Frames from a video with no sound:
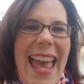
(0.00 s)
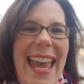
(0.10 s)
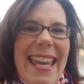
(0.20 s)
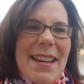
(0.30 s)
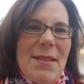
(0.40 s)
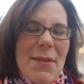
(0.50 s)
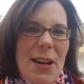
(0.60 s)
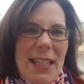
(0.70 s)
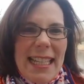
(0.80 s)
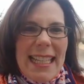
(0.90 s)
Hey
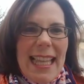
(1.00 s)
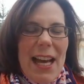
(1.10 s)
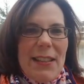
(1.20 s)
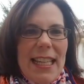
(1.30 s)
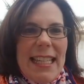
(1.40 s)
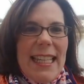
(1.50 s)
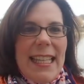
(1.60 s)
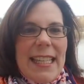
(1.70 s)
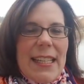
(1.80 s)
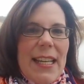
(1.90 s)
everyone, Claudia
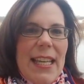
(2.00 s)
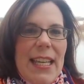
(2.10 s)
here.